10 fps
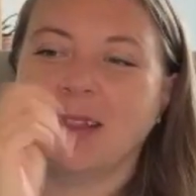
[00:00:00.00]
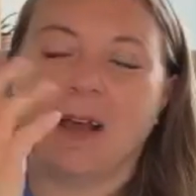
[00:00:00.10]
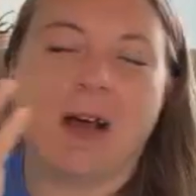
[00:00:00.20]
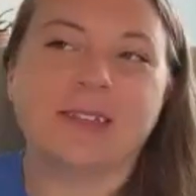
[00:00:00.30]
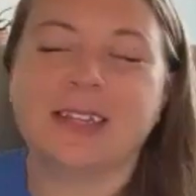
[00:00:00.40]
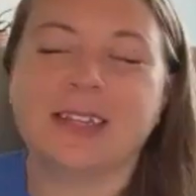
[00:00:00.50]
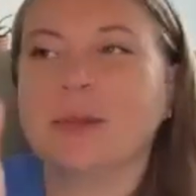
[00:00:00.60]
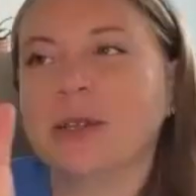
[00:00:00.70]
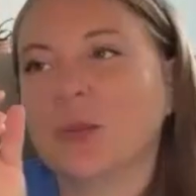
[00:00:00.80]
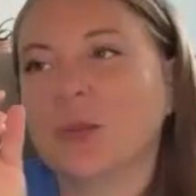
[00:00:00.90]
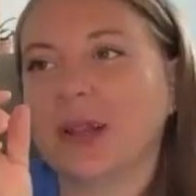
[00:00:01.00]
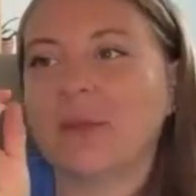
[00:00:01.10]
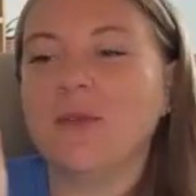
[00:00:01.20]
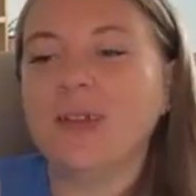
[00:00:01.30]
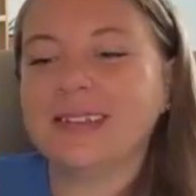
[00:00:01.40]
oftentimes that's where like
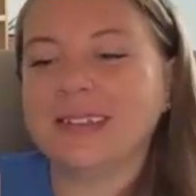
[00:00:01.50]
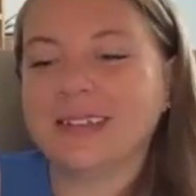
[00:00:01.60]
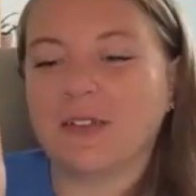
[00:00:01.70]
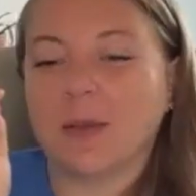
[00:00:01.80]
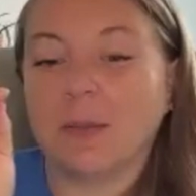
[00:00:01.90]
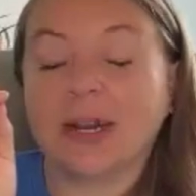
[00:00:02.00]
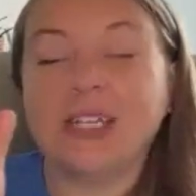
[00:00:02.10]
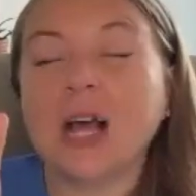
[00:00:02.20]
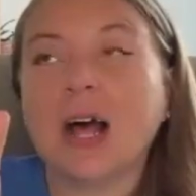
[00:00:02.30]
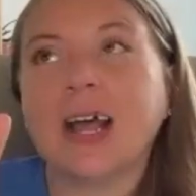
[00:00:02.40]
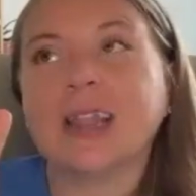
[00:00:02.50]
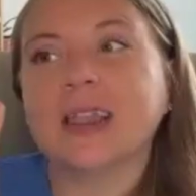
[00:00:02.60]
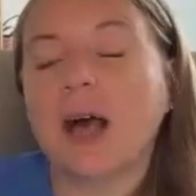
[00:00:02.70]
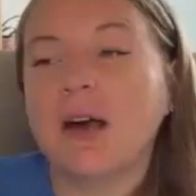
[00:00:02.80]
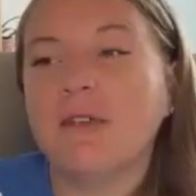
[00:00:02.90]
movies and stuff come in, but
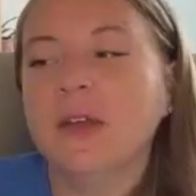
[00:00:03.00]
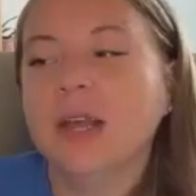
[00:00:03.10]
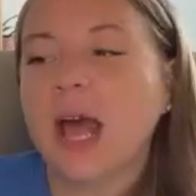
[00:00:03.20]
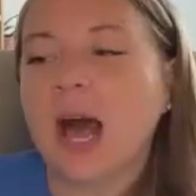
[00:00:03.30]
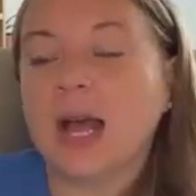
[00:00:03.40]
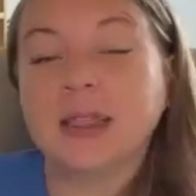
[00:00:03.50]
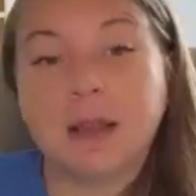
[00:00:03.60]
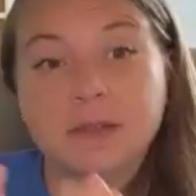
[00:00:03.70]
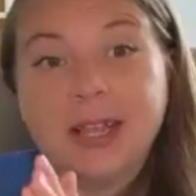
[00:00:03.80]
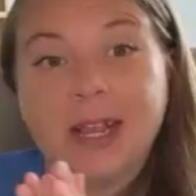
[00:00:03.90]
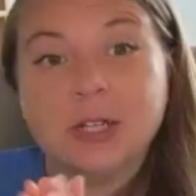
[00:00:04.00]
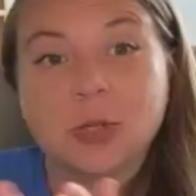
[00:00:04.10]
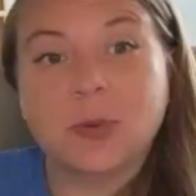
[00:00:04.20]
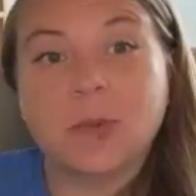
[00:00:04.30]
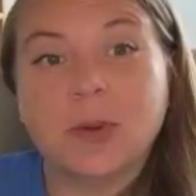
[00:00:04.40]
I love
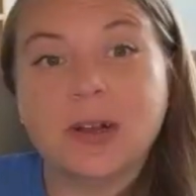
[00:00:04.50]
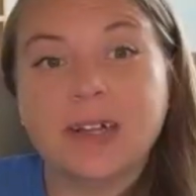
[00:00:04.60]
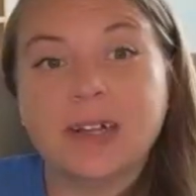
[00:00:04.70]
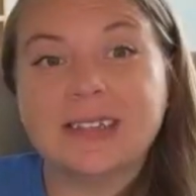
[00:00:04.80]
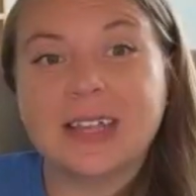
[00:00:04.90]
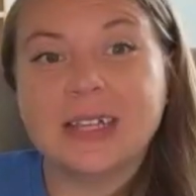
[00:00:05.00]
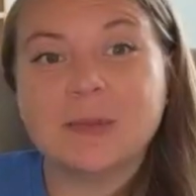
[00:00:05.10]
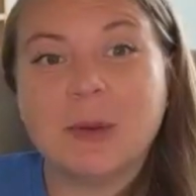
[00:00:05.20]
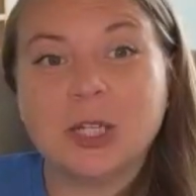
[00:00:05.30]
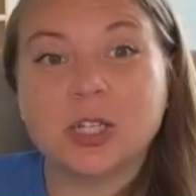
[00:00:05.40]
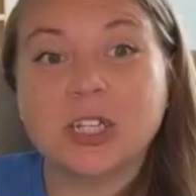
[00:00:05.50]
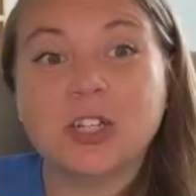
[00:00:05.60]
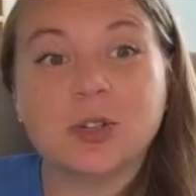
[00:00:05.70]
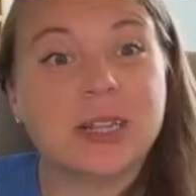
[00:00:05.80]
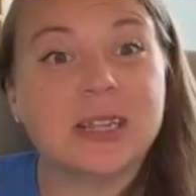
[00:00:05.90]
tangible books, especially
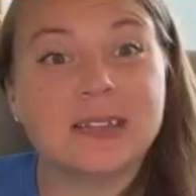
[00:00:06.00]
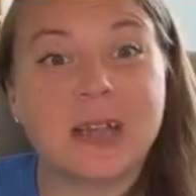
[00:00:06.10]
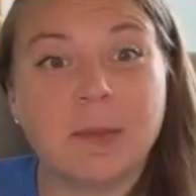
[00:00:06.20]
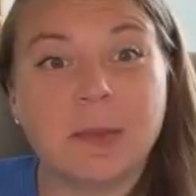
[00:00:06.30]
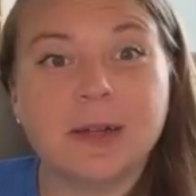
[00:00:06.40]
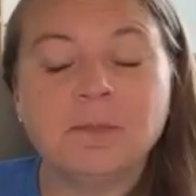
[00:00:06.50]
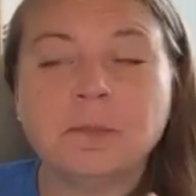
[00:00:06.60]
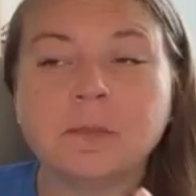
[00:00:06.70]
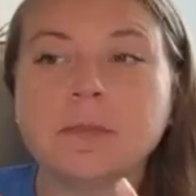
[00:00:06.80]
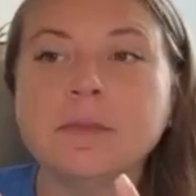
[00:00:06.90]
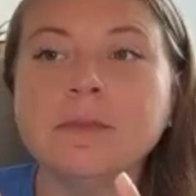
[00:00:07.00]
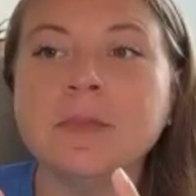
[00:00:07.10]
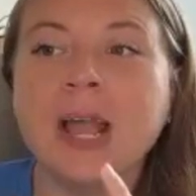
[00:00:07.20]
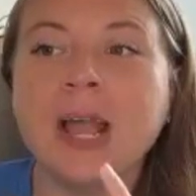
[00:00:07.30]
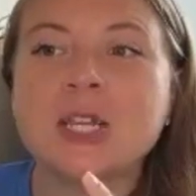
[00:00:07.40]
during the summer.
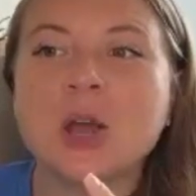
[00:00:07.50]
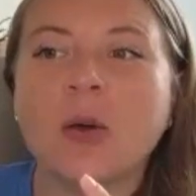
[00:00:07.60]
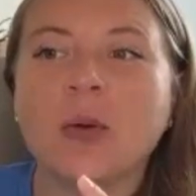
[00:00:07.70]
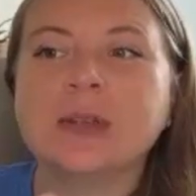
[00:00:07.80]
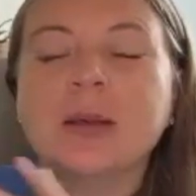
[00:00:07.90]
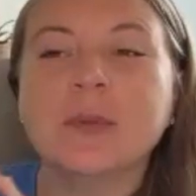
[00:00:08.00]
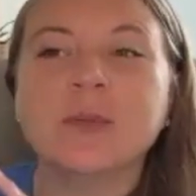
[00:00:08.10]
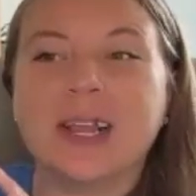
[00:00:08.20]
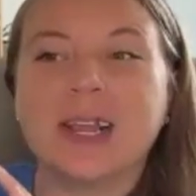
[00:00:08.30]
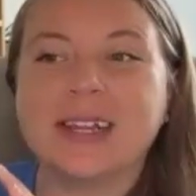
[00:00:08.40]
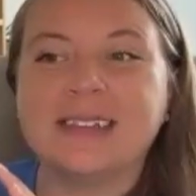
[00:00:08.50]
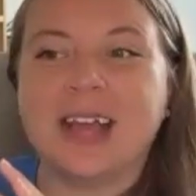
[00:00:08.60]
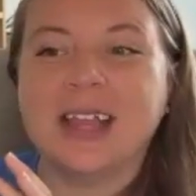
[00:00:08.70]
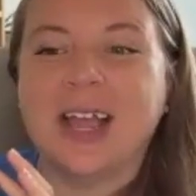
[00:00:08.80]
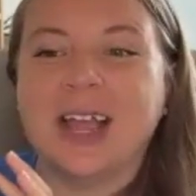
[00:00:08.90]
And so summer reads,
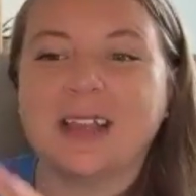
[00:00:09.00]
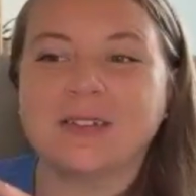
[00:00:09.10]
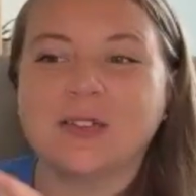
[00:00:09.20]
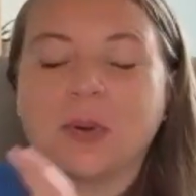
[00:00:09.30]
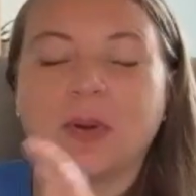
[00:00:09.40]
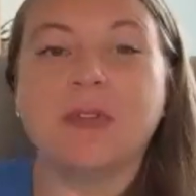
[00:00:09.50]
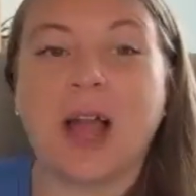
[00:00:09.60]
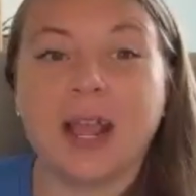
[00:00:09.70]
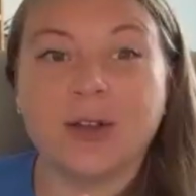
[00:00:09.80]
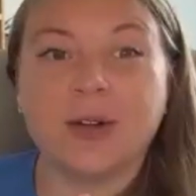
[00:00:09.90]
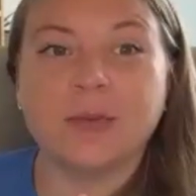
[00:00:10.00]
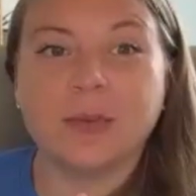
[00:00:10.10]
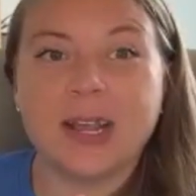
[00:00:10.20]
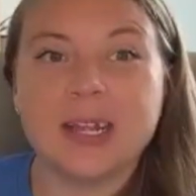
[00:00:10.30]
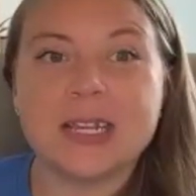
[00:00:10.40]
I like sort of lighter
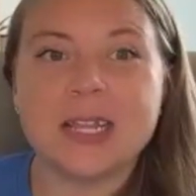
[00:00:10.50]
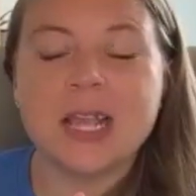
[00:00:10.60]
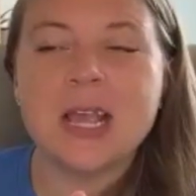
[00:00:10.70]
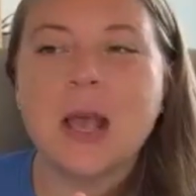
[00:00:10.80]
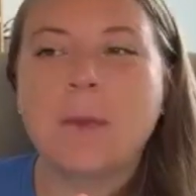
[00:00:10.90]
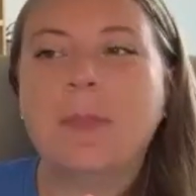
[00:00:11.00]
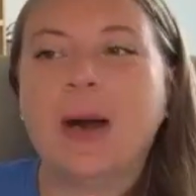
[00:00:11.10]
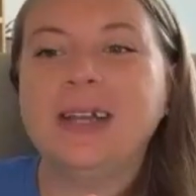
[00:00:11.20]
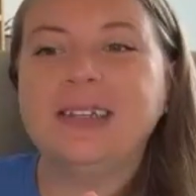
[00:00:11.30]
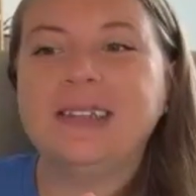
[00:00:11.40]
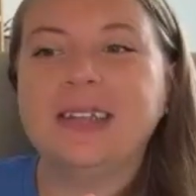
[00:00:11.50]
reads, but